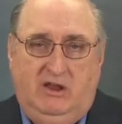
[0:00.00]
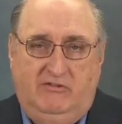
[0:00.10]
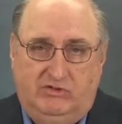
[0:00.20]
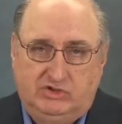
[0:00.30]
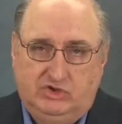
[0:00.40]
Now,
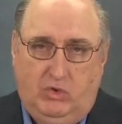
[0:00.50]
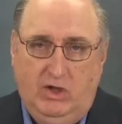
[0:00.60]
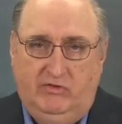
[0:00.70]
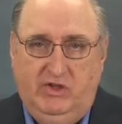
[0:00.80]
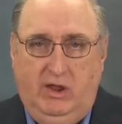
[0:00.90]
in verse
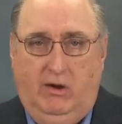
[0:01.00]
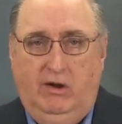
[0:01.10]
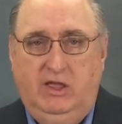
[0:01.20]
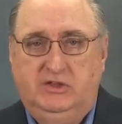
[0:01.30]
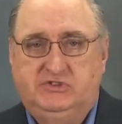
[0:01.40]
12
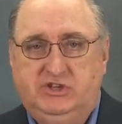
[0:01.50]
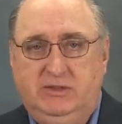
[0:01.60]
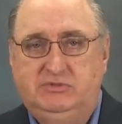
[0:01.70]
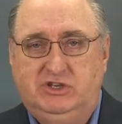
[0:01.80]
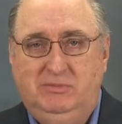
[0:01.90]
here, it
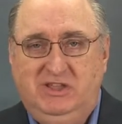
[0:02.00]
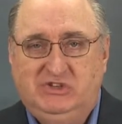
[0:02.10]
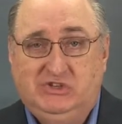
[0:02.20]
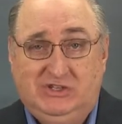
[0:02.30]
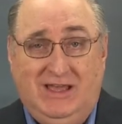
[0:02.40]
seems to be
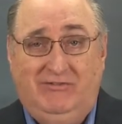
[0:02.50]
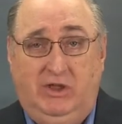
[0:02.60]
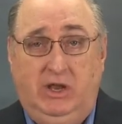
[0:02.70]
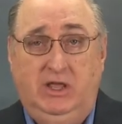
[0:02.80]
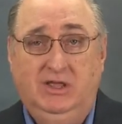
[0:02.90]

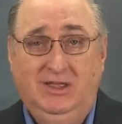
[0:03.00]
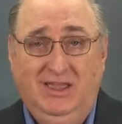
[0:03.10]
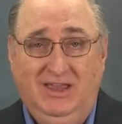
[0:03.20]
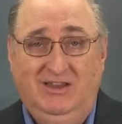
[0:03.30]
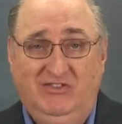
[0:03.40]
seven
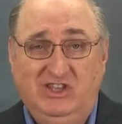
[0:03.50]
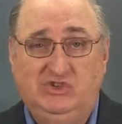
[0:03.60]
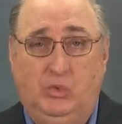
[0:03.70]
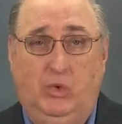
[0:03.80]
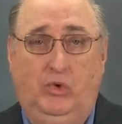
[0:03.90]

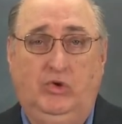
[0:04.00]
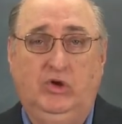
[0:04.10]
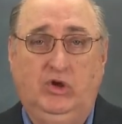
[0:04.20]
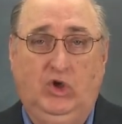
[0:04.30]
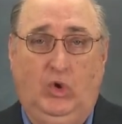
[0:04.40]
individual
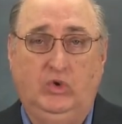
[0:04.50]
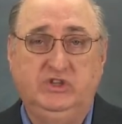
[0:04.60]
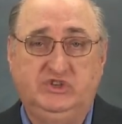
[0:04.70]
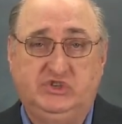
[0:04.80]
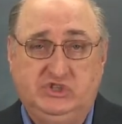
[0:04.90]

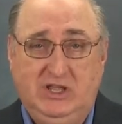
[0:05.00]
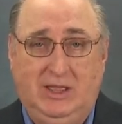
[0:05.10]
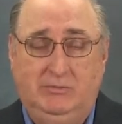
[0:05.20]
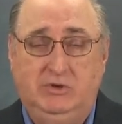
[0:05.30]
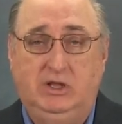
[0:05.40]
golden
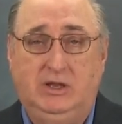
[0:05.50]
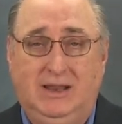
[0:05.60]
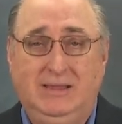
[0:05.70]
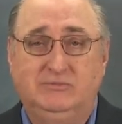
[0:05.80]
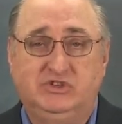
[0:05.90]
stemmed
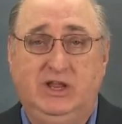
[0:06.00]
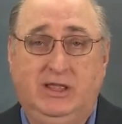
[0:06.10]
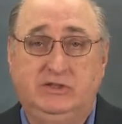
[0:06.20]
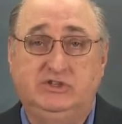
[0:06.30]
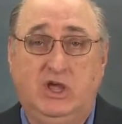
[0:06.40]

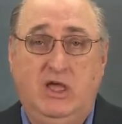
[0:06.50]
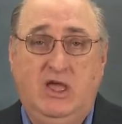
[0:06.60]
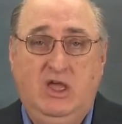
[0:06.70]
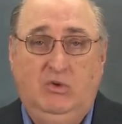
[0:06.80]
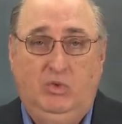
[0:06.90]
lampstands
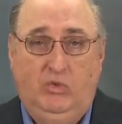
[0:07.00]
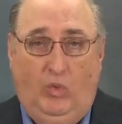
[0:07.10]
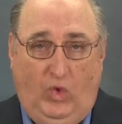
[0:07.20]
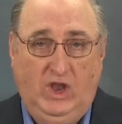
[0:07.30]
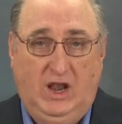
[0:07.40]
with
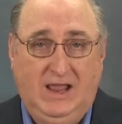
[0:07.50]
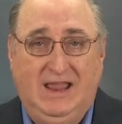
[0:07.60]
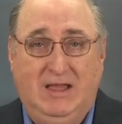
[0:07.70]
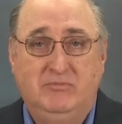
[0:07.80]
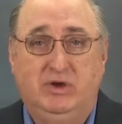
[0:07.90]
one
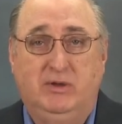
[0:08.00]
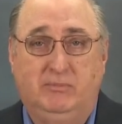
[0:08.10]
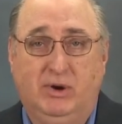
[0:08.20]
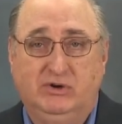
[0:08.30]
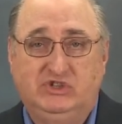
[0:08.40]
lamp
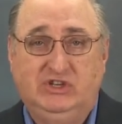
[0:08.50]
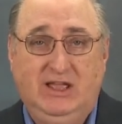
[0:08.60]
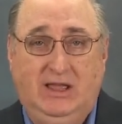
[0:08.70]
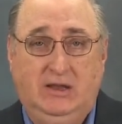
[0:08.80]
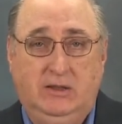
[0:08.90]
per
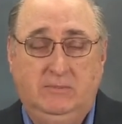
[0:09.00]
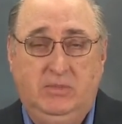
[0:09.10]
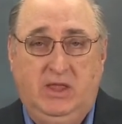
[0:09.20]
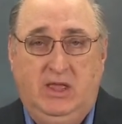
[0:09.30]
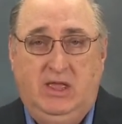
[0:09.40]
stand.
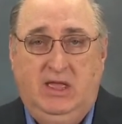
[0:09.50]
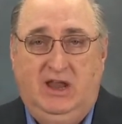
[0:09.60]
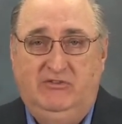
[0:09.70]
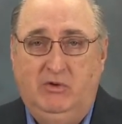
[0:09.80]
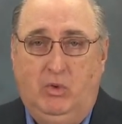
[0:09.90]

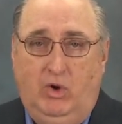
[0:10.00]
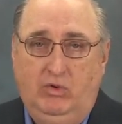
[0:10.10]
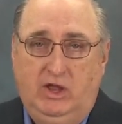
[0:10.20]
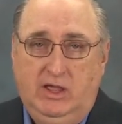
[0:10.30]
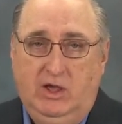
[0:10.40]
And if it were
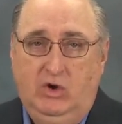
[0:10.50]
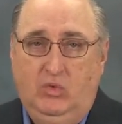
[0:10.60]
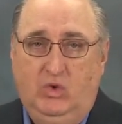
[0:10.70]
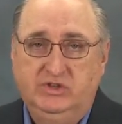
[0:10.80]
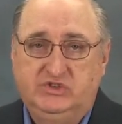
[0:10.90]
only
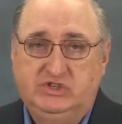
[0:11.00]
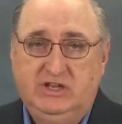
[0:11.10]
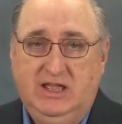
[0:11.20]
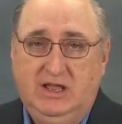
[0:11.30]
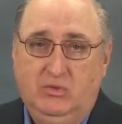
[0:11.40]
one
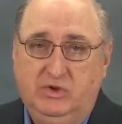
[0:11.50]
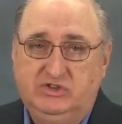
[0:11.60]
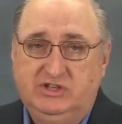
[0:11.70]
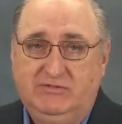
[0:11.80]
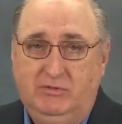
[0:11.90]
stand
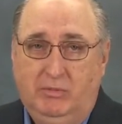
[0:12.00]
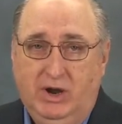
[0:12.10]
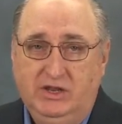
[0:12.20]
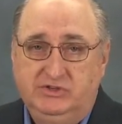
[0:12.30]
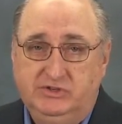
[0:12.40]
with seven
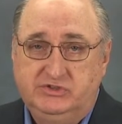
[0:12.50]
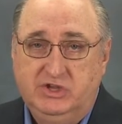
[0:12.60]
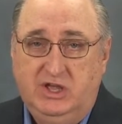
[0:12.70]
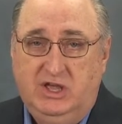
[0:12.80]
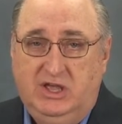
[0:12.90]

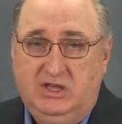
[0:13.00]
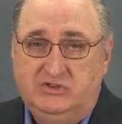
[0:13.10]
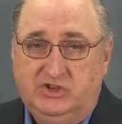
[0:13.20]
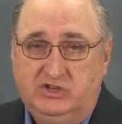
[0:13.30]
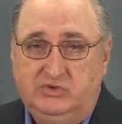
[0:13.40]
branches,
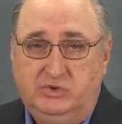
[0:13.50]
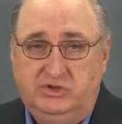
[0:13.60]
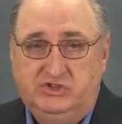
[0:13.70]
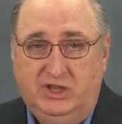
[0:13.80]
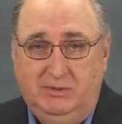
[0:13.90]
such
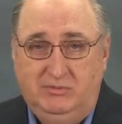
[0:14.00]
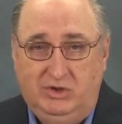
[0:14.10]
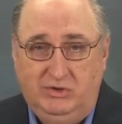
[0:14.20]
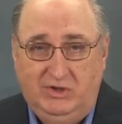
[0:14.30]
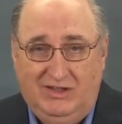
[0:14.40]
would seem
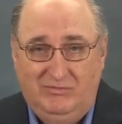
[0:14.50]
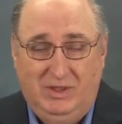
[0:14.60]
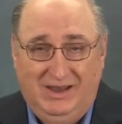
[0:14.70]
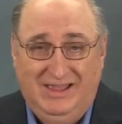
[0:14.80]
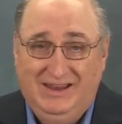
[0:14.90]
to have
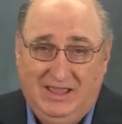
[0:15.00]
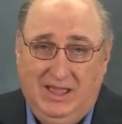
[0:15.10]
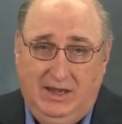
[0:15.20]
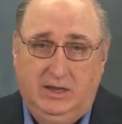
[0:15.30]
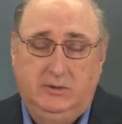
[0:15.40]
been
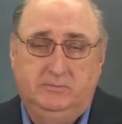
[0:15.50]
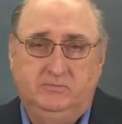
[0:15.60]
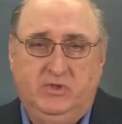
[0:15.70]
indicated.